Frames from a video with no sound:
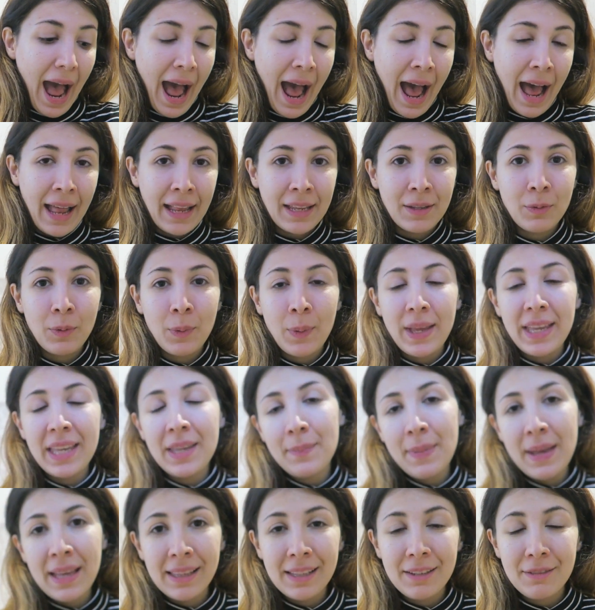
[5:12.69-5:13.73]
and we were
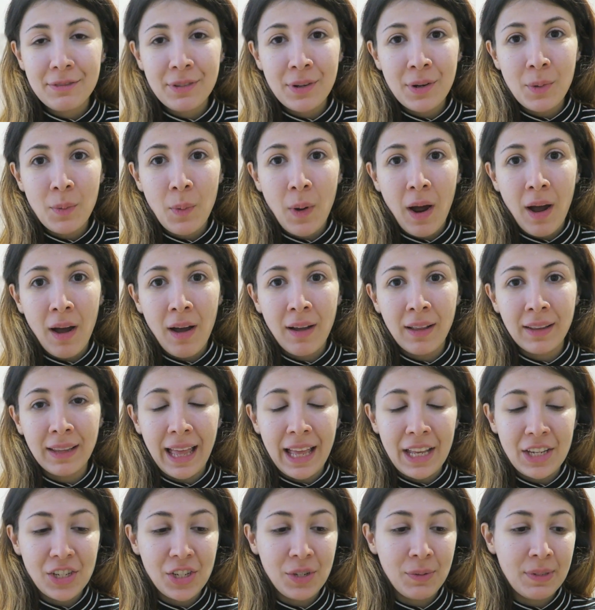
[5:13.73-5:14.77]
emailing for a while
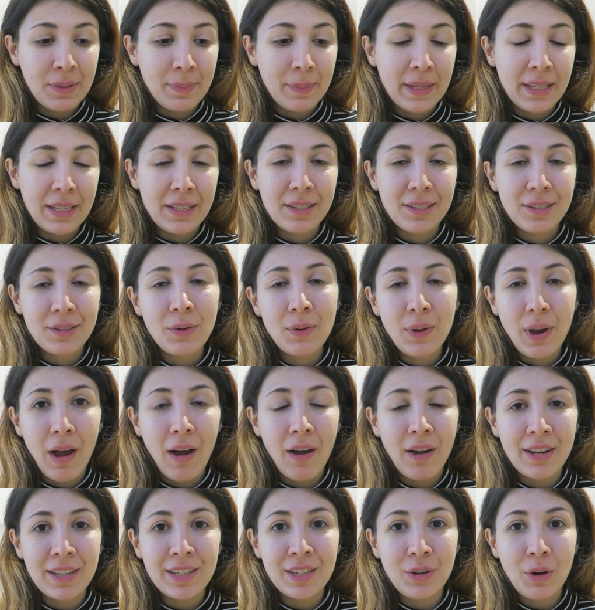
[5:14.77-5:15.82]
and she was being so
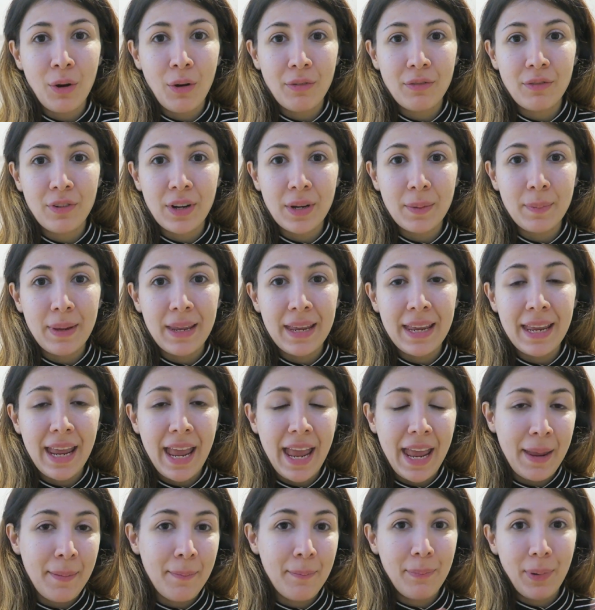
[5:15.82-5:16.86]
kind and offering
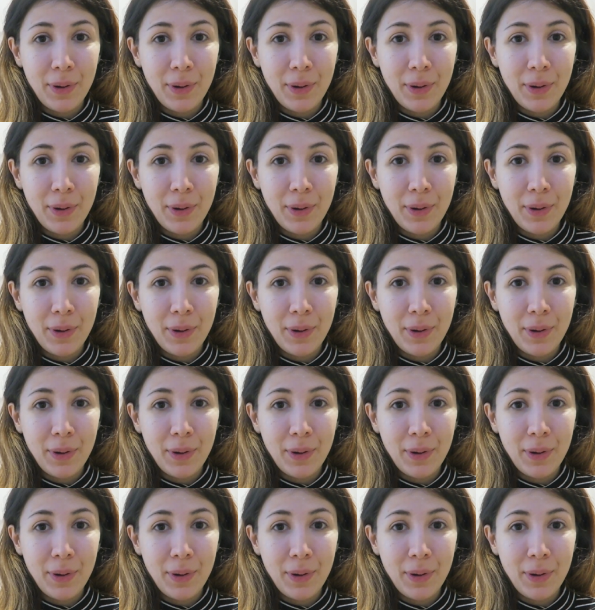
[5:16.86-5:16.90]
me a